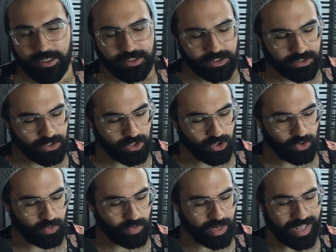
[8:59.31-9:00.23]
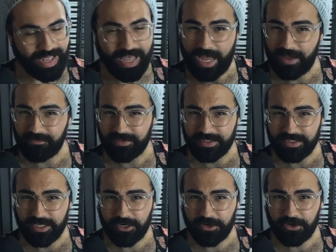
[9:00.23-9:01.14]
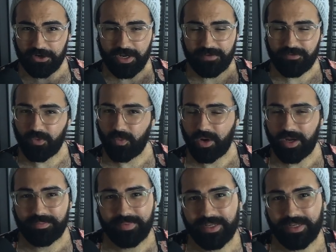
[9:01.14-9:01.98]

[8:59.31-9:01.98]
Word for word: So I have this here. If you want me